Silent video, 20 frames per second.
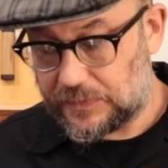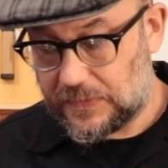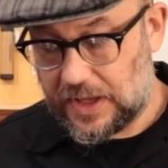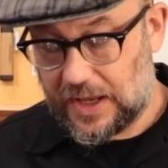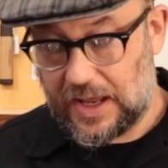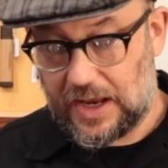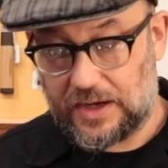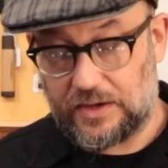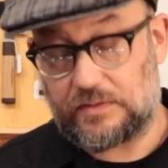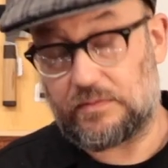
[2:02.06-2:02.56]

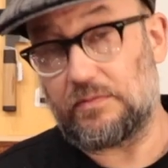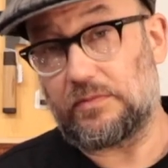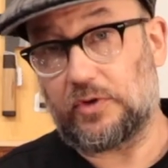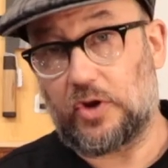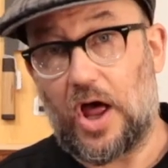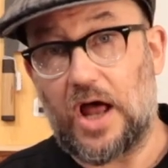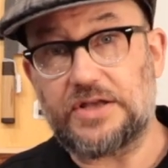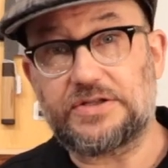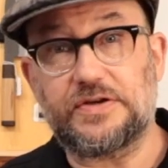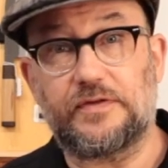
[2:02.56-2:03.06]
and
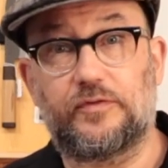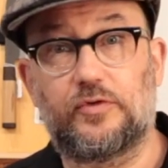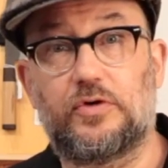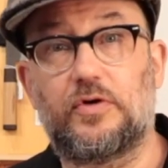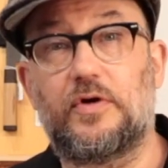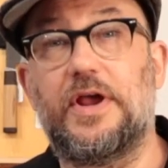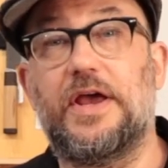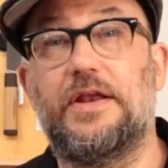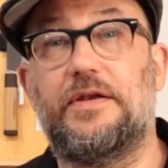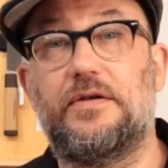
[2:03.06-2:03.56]
lots of
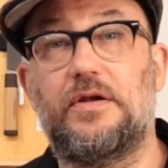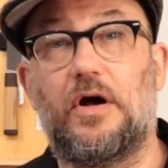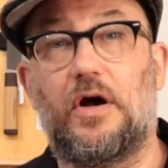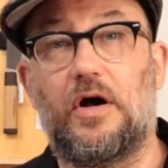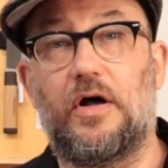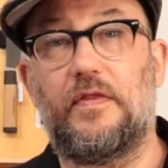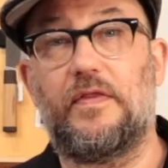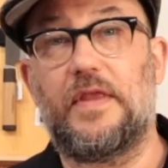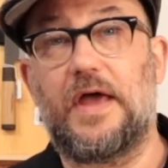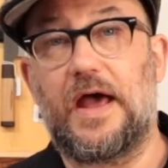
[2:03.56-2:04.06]
grit
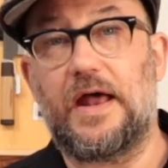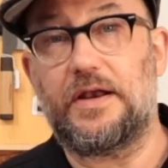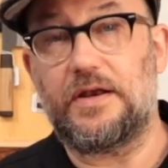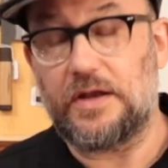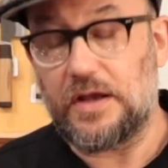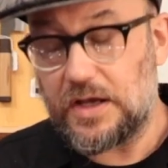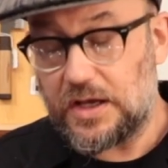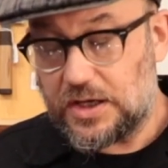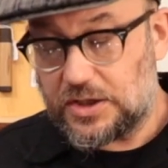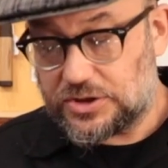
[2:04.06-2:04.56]
on that.
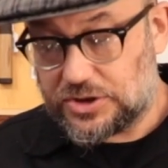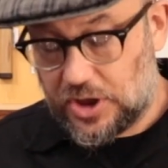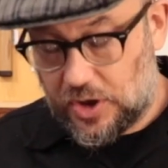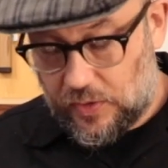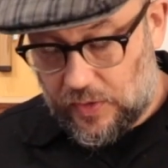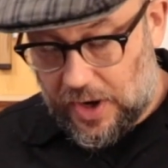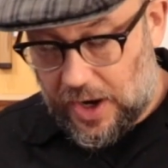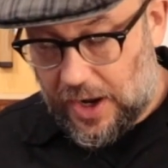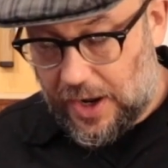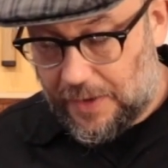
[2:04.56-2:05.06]

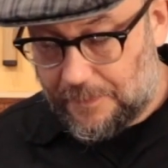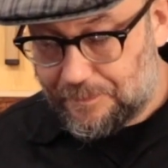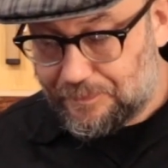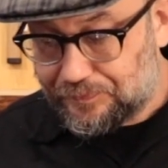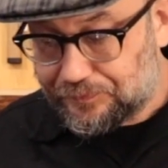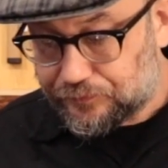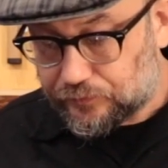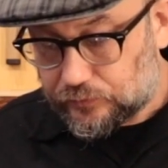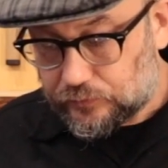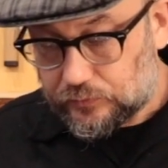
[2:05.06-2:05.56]

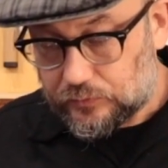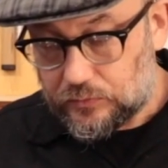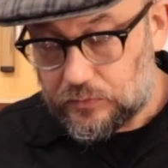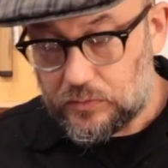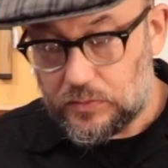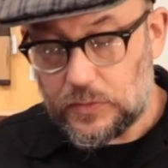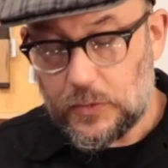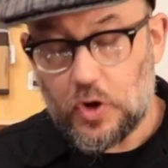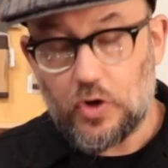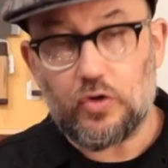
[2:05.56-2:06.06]
So
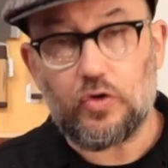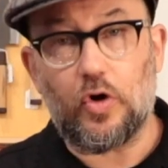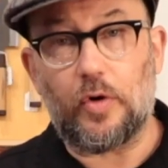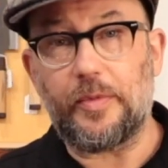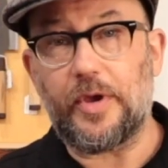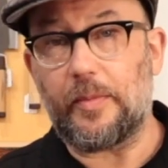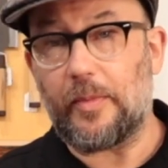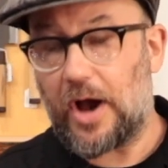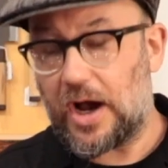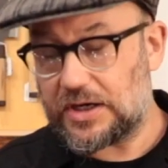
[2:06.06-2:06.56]

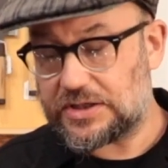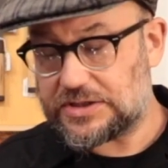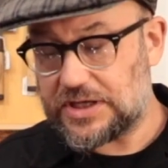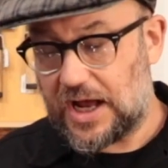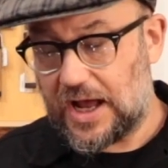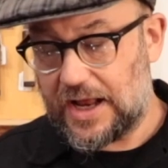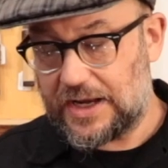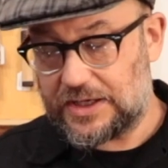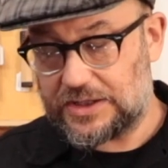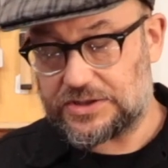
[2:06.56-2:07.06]
chromium
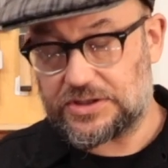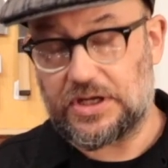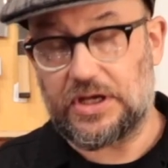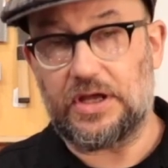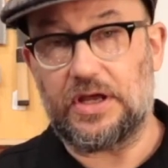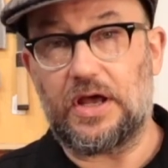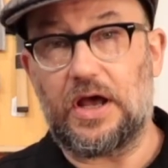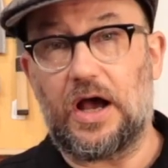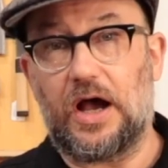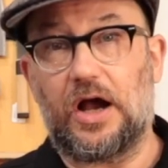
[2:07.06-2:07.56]
oxide is
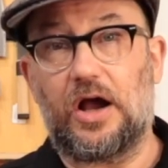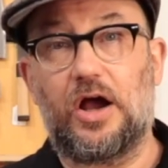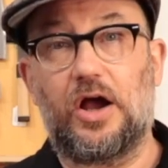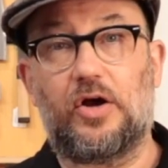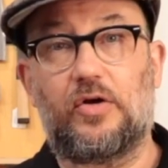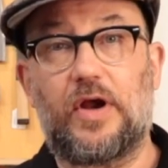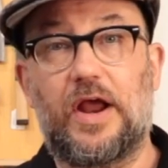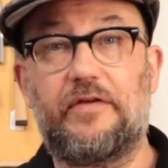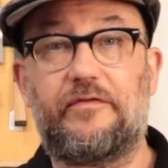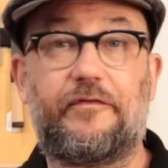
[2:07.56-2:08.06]
a
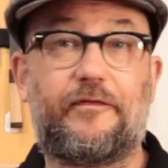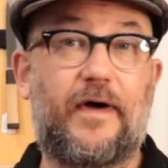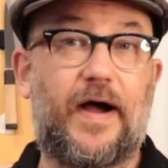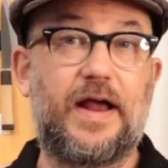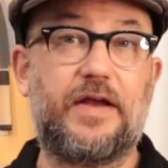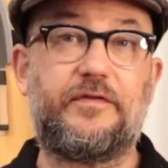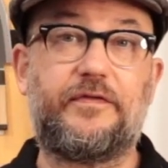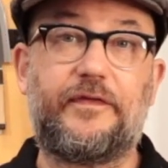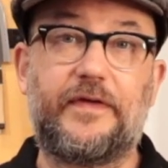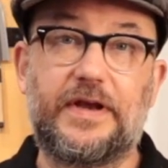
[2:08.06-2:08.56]
great
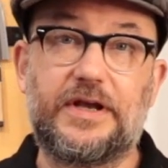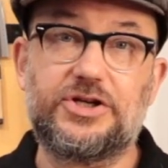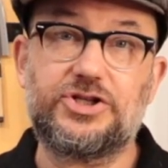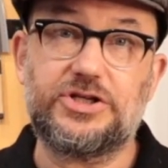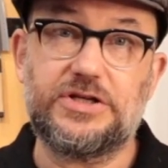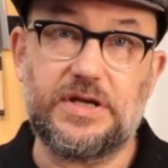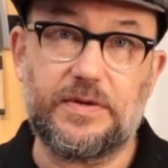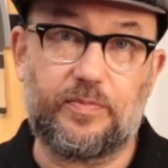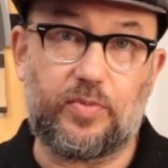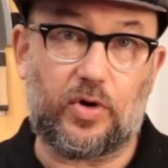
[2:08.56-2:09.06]
fine
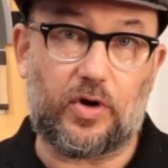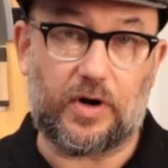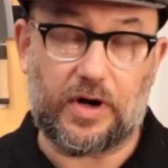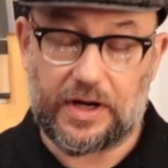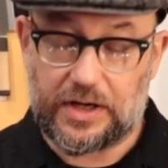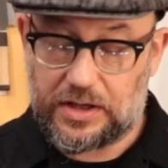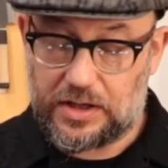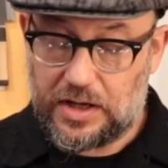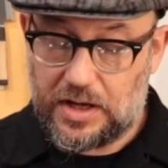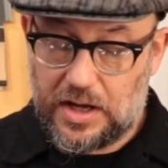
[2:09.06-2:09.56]
finish
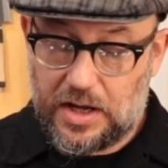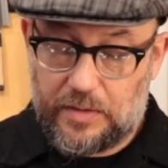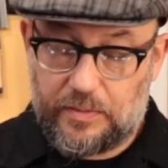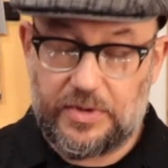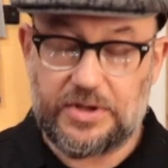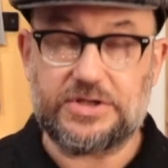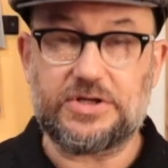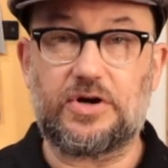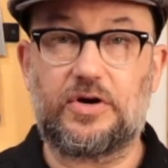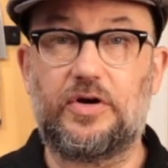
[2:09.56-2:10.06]
deburring
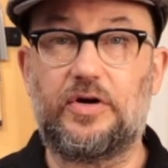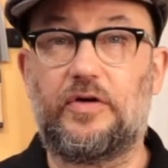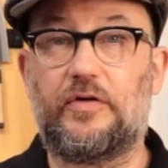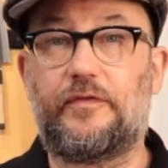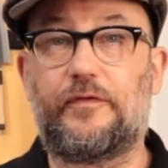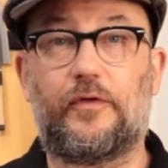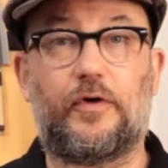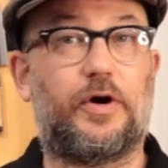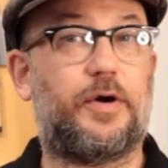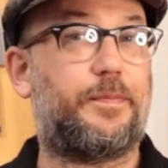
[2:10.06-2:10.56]
material
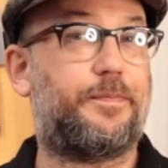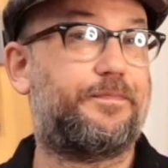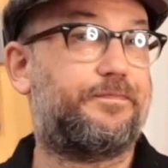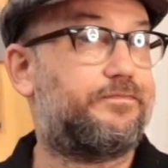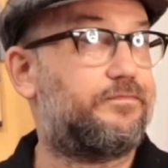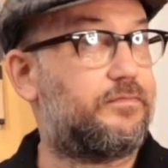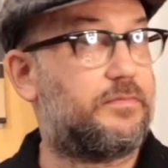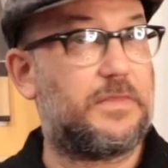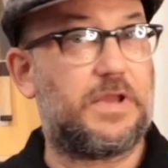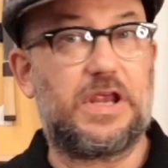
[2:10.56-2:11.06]
for
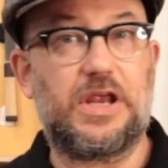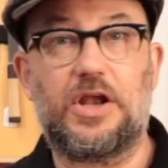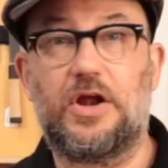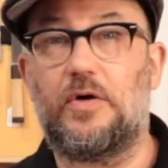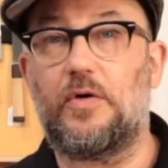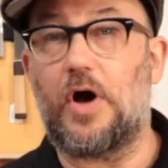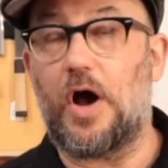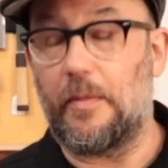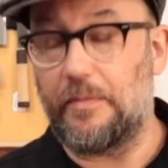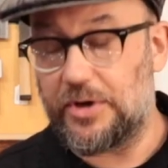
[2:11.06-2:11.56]

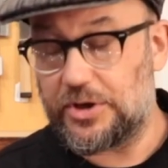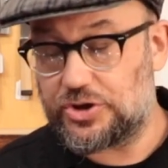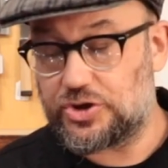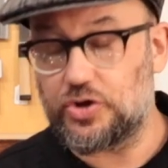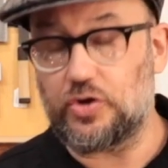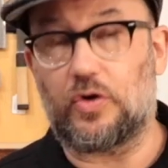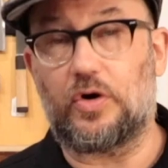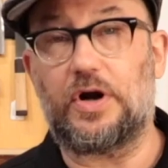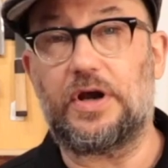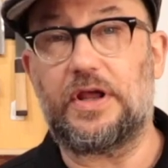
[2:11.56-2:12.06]
a
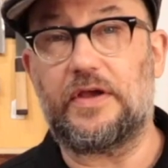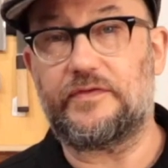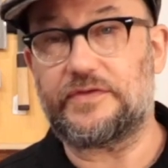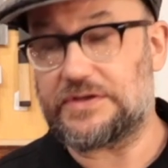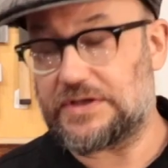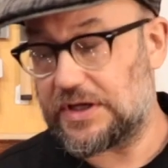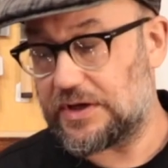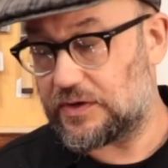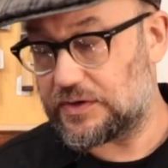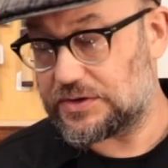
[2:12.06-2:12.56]
majority of
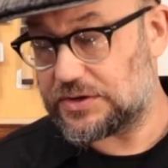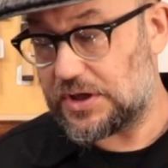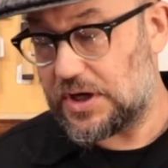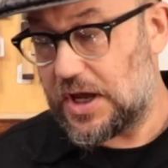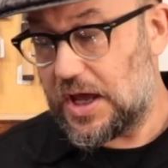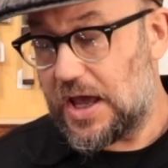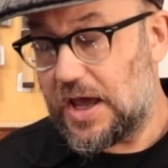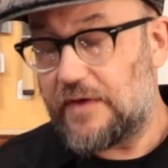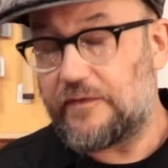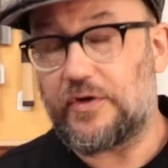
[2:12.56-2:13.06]
steels.
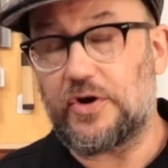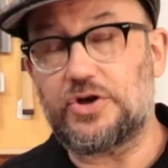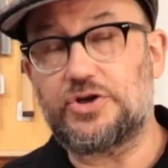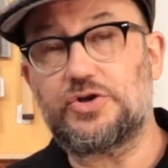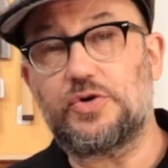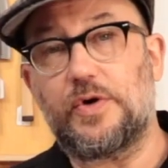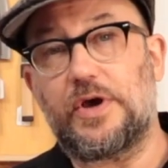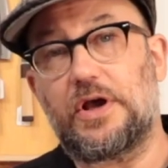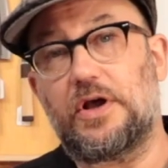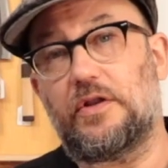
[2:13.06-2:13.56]
If you're
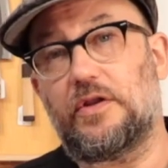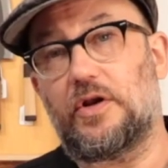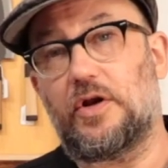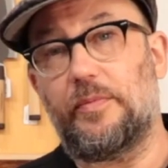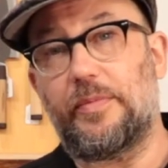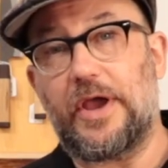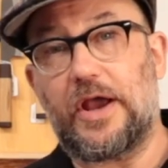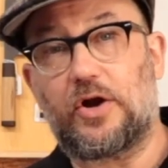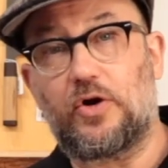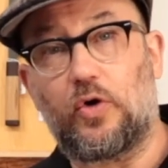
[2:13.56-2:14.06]
doing a little
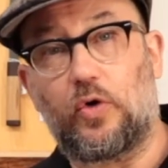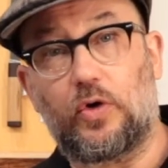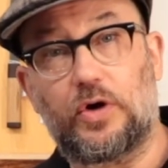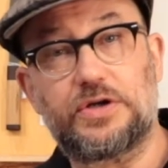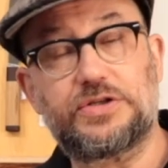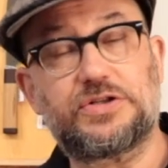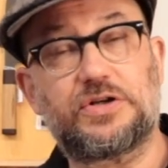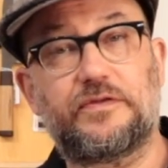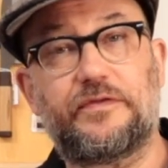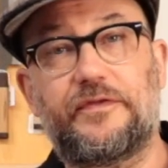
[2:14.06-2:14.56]
bit
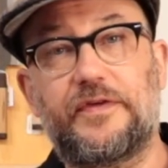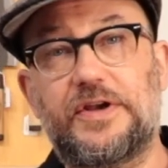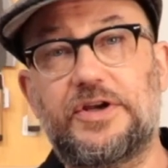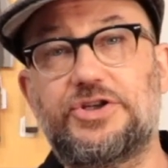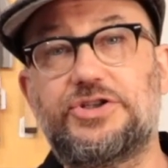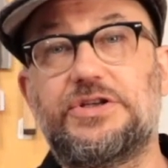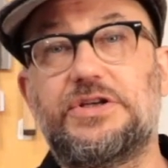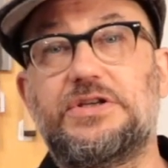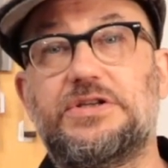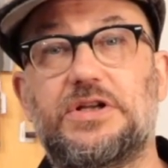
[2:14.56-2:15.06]
coarser
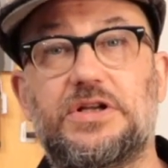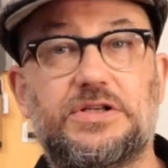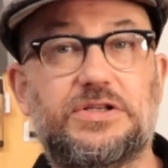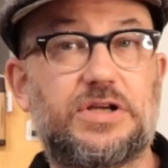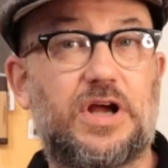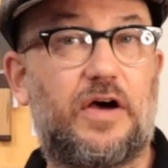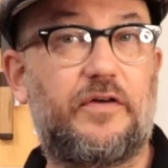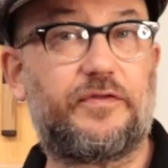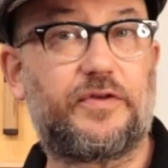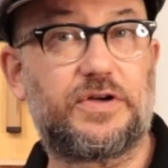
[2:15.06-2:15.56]
finishes on
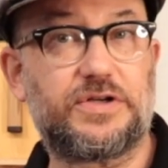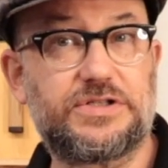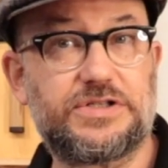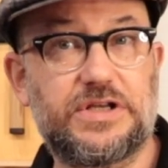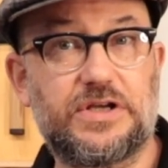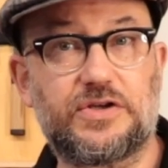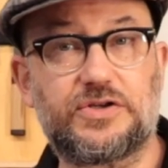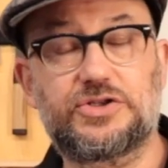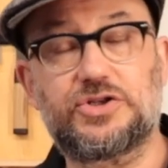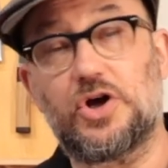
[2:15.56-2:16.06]
softer
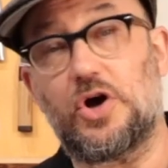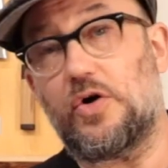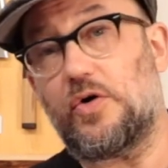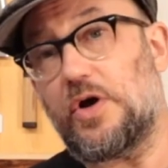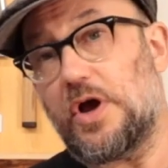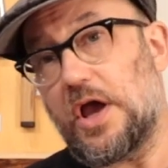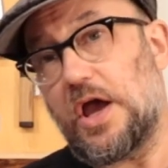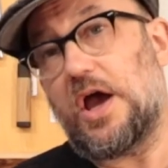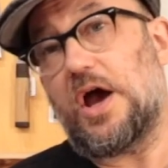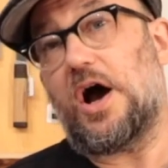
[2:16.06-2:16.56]
steels,
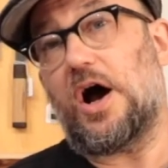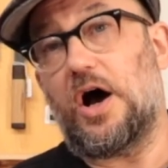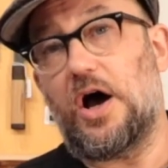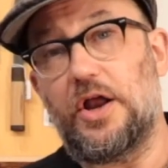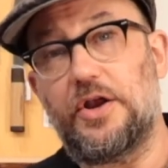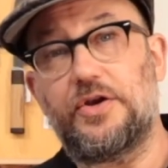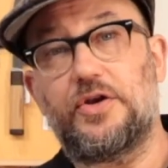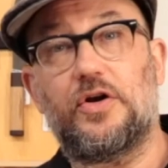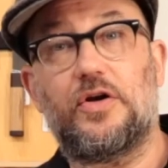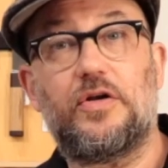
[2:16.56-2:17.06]
so
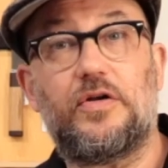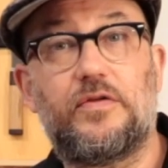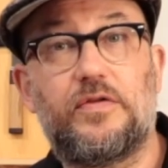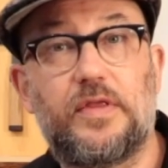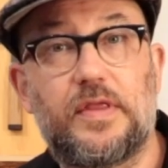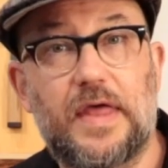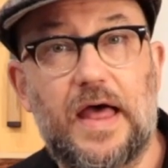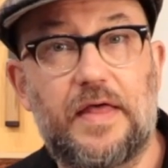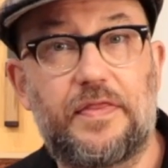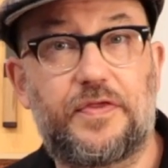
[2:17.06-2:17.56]
under
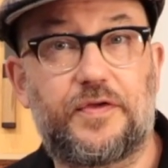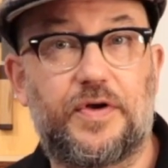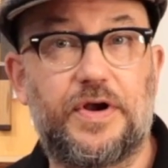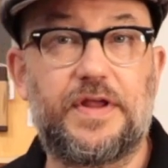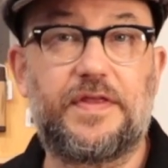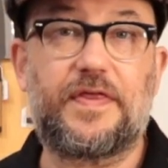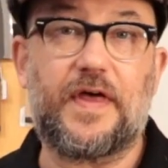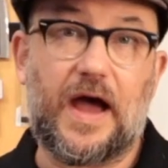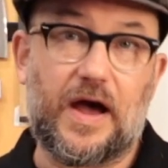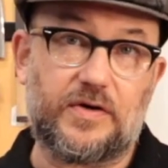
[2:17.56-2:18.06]
that
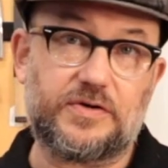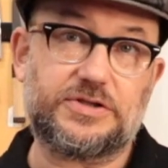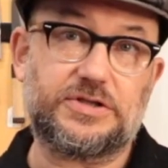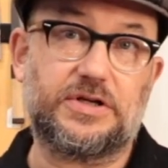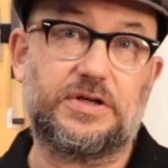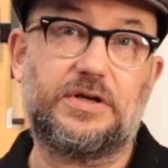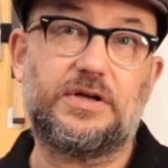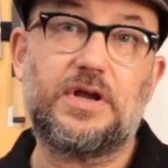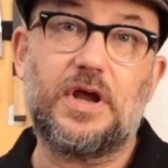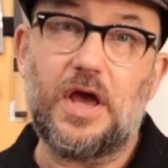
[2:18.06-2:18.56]

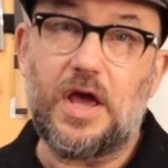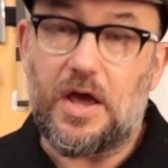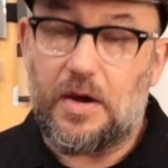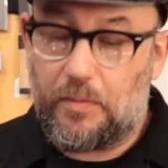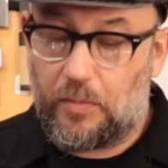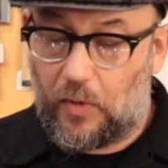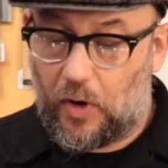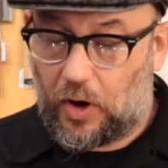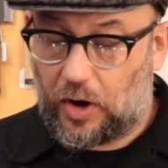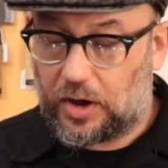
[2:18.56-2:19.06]
3000
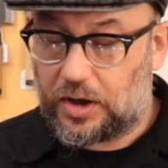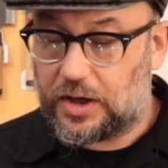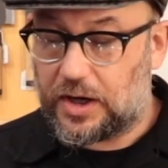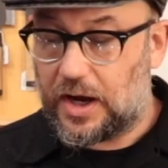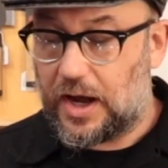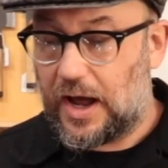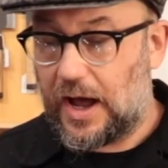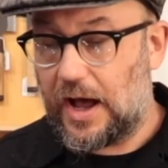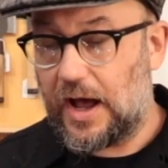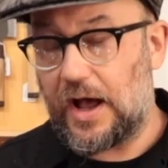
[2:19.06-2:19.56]

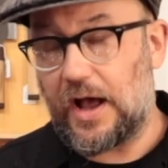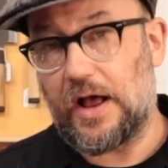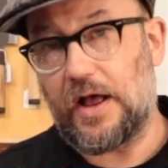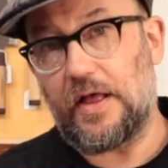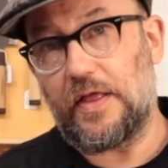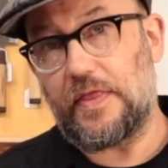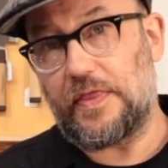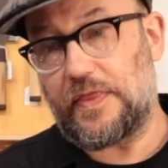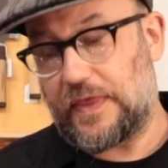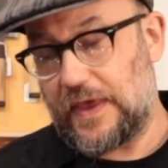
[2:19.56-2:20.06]
mark,
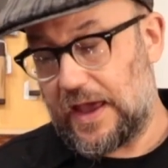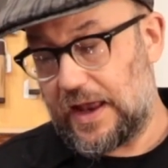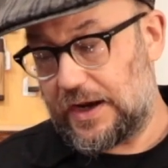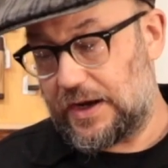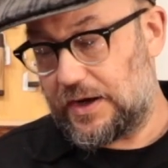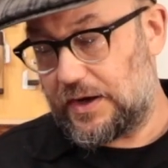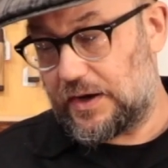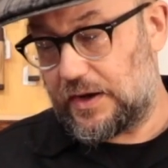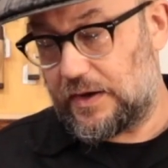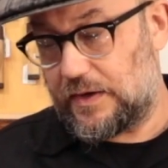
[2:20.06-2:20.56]

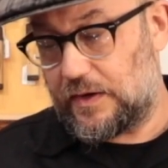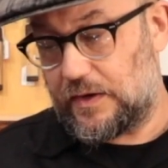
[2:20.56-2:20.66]
then